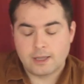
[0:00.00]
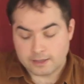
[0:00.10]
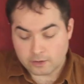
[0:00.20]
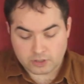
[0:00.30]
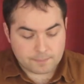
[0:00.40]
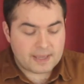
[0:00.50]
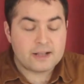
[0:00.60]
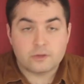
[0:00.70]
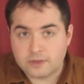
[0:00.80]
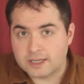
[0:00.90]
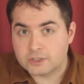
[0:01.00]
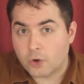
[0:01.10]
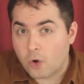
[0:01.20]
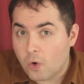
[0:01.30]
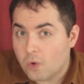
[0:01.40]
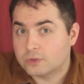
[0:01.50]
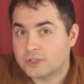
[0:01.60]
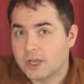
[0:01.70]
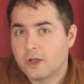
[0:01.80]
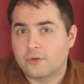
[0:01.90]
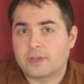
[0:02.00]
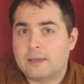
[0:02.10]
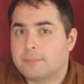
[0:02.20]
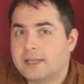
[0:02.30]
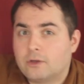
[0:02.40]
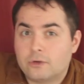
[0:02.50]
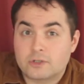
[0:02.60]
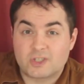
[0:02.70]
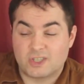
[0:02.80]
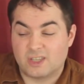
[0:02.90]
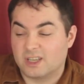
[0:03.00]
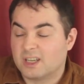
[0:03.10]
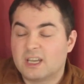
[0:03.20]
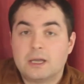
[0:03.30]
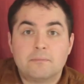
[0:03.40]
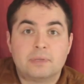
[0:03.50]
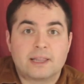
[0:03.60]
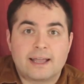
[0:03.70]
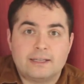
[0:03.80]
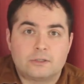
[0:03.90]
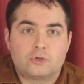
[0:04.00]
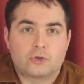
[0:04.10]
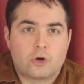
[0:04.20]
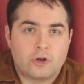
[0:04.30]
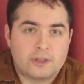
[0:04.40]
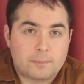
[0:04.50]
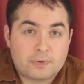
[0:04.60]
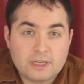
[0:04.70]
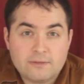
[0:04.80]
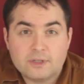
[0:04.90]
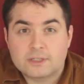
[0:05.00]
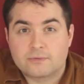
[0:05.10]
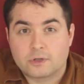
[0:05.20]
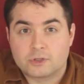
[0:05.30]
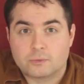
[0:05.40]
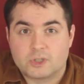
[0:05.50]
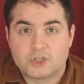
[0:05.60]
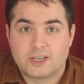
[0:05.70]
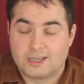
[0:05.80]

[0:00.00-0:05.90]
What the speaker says: Now compare this host of gameplay hooks to the blind draw in the previous version, which